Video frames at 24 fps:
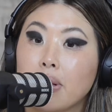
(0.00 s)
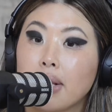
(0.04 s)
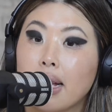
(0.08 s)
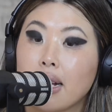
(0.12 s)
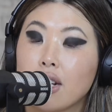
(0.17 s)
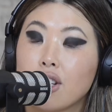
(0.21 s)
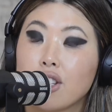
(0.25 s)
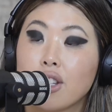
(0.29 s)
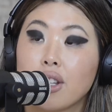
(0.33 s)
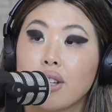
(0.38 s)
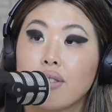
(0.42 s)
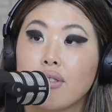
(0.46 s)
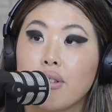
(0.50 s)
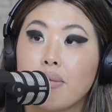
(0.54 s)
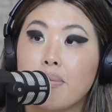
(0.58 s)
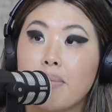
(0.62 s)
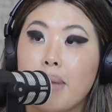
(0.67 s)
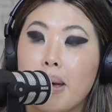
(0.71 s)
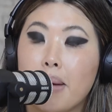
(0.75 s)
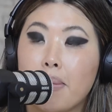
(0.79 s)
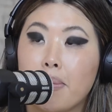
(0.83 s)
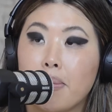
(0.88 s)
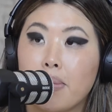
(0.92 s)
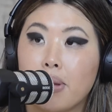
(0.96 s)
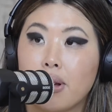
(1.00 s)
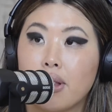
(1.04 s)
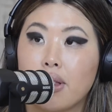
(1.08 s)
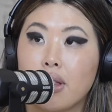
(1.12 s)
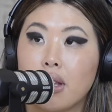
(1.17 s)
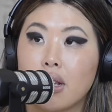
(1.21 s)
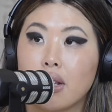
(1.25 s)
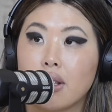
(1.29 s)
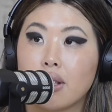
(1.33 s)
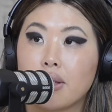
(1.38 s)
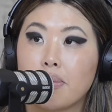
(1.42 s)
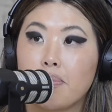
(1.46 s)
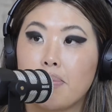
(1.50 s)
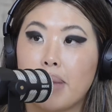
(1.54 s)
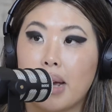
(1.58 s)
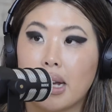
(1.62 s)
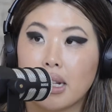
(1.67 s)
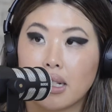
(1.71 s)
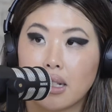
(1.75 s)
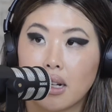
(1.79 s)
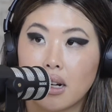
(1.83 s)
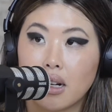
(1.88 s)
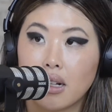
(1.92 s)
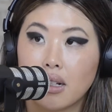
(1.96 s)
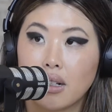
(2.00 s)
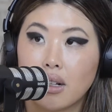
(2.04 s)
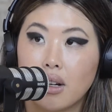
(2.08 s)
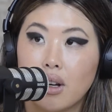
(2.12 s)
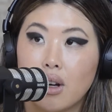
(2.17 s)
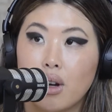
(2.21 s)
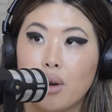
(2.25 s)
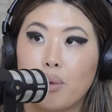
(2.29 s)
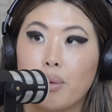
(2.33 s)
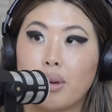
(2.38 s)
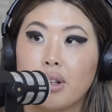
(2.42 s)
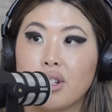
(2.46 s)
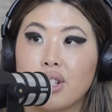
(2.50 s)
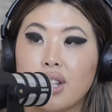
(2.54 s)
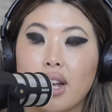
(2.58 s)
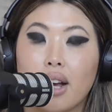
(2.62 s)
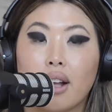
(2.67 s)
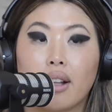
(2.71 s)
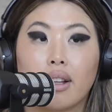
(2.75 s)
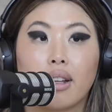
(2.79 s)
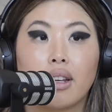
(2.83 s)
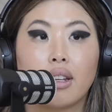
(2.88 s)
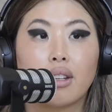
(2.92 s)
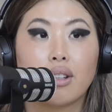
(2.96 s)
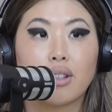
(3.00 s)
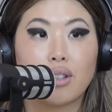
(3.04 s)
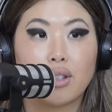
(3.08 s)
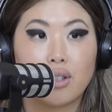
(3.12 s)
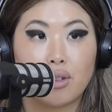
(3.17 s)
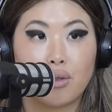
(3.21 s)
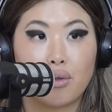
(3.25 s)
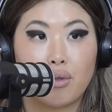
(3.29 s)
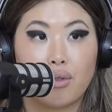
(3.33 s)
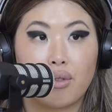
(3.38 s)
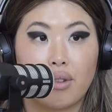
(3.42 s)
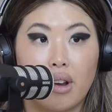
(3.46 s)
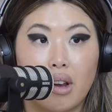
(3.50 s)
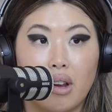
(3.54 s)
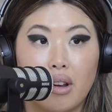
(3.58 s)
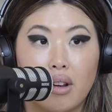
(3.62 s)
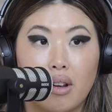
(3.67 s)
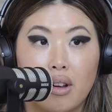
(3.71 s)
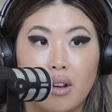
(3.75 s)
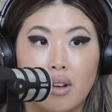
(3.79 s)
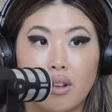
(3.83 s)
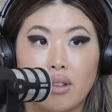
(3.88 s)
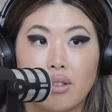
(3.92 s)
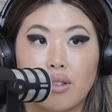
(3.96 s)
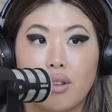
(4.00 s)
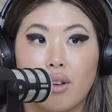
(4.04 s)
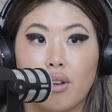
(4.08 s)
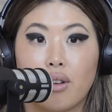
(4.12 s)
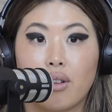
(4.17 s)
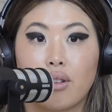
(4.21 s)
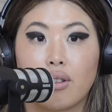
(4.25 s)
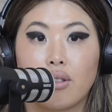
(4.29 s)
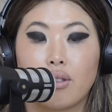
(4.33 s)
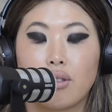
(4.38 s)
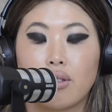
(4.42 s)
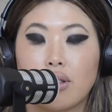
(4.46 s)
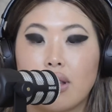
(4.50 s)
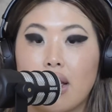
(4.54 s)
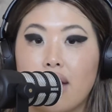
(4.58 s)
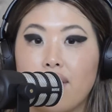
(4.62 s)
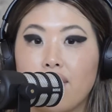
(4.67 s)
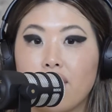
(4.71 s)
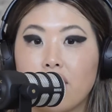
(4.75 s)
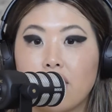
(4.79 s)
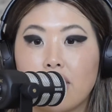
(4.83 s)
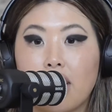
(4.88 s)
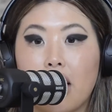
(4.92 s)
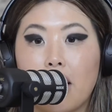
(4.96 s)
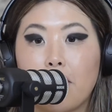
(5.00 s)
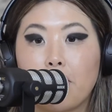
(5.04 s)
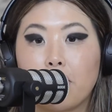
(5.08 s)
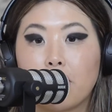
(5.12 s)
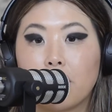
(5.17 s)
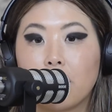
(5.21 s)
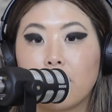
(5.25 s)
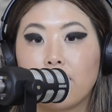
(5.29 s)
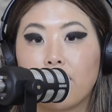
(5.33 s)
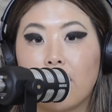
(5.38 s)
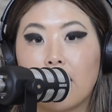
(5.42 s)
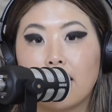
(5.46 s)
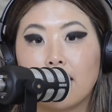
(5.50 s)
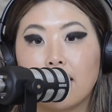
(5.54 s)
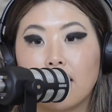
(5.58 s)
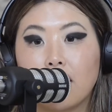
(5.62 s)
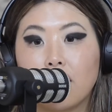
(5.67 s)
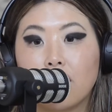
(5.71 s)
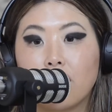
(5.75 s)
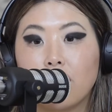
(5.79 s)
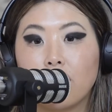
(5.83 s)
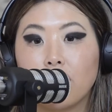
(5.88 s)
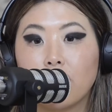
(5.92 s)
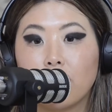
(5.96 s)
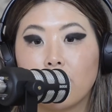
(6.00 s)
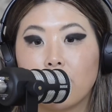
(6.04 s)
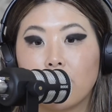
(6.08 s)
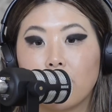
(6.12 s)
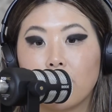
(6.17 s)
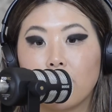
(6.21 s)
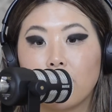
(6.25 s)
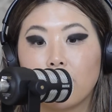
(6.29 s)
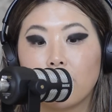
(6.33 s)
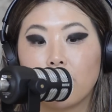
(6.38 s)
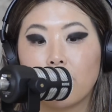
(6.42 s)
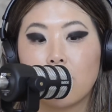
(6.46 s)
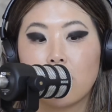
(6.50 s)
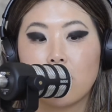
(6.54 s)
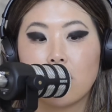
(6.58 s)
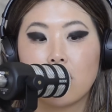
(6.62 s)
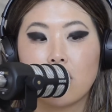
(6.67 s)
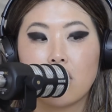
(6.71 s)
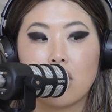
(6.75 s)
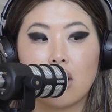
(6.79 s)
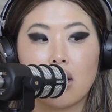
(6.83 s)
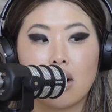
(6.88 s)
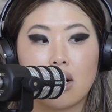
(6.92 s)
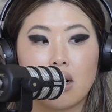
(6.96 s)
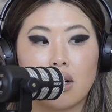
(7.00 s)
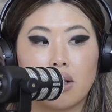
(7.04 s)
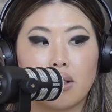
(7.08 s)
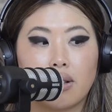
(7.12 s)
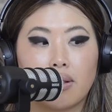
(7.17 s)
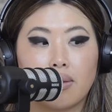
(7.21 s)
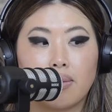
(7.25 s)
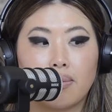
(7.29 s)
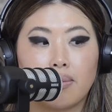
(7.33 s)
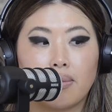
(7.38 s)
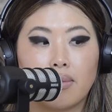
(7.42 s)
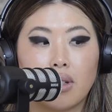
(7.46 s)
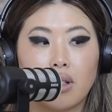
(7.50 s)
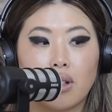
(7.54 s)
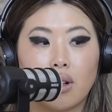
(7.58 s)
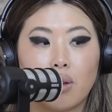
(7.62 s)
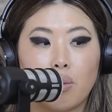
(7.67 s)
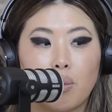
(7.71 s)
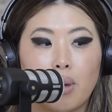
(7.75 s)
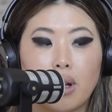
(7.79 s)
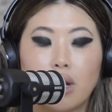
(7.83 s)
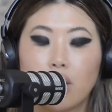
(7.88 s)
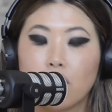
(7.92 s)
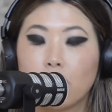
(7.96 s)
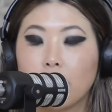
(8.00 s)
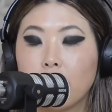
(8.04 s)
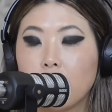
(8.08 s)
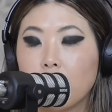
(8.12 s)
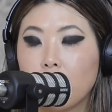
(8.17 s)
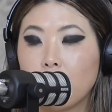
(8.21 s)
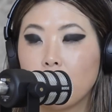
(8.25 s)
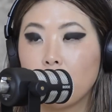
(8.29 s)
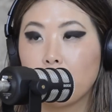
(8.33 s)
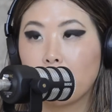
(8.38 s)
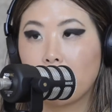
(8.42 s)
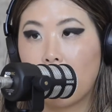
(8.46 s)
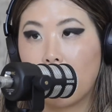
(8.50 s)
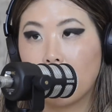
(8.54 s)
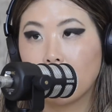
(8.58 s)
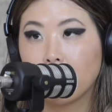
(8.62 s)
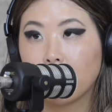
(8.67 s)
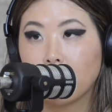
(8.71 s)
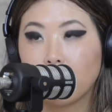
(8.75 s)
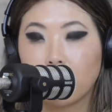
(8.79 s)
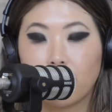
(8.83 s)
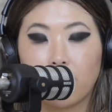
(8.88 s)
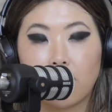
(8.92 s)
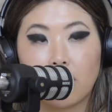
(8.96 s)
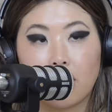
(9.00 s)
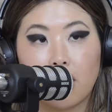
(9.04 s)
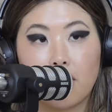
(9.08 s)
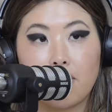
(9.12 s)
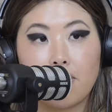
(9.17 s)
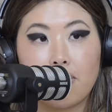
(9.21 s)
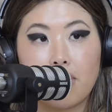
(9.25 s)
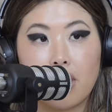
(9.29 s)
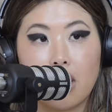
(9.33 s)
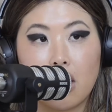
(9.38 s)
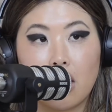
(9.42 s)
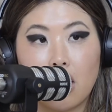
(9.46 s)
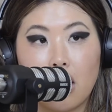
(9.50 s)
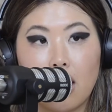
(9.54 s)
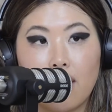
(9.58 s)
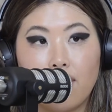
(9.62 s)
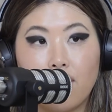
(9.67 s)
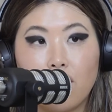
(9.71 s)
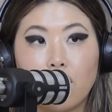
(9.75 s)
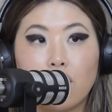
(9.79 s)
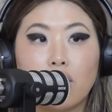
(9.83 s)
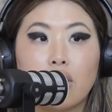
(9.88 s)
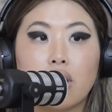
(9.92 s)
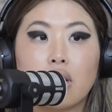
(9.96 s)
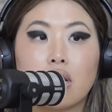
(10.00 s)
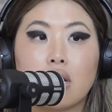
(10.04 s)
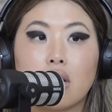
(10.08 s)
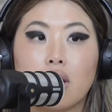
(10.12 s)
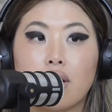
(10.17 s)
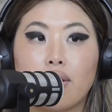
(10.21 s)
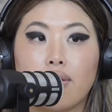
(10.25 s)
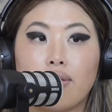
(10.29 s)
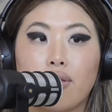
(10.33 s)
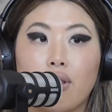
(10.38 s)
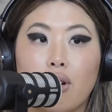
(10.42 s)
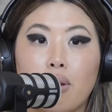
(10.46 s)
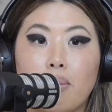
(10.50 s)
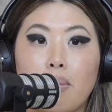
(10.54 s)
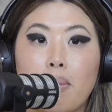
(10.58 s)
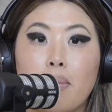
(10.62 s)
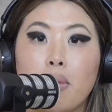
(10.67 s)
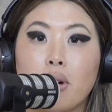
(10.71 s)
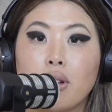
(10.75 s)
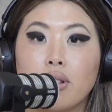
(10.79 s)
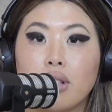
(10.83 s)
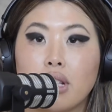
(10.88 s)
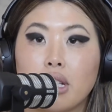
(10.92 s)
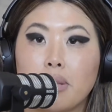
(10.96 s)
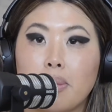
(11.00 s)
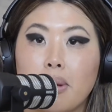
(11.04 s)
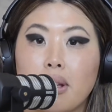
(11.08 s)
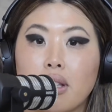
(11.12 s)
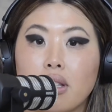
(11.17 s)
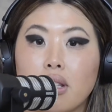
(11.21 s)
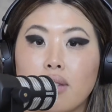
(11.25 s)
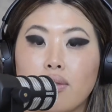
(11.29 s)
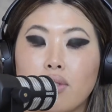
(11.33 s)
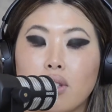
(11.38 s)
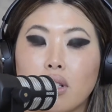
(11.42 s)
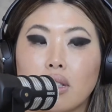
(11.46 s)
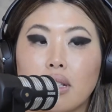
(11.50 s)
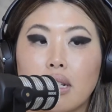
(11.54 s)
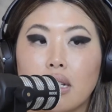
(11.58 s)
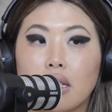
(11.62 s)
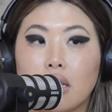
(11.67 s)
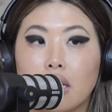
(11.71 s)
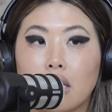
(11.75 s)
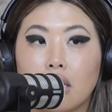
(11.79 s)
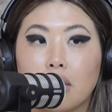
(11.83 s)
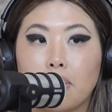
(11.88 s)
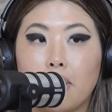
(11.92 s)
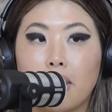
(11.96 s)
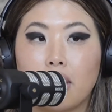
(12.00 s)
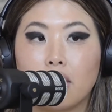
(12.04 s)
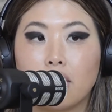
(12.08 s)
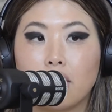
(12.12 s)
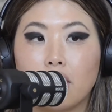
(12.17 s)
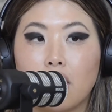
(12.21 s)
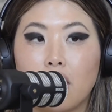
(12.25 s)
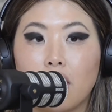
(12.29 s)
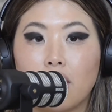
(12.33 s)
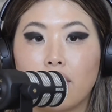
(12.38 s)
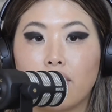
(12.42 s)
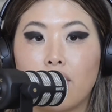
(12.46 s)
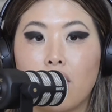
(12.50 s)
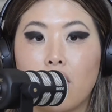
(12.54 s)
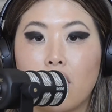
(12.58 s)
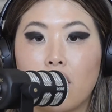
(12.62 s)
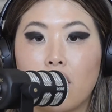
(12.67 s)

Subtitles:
actually remember things better when you tell it in a story. So say, for example, if I said to you, when you're listing your prices for something, if you listed it from most expensive to least expensive